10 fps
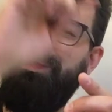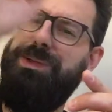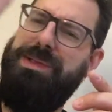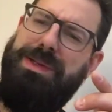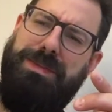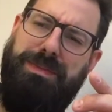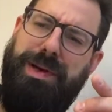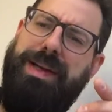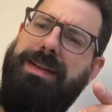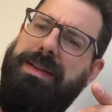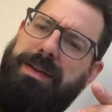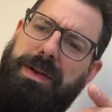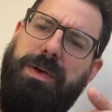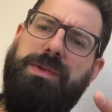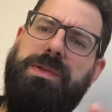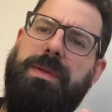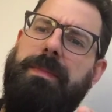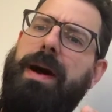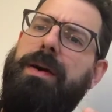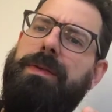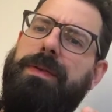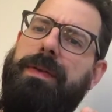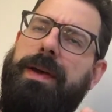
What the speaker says: where you can see the brain and the nose and the mouth.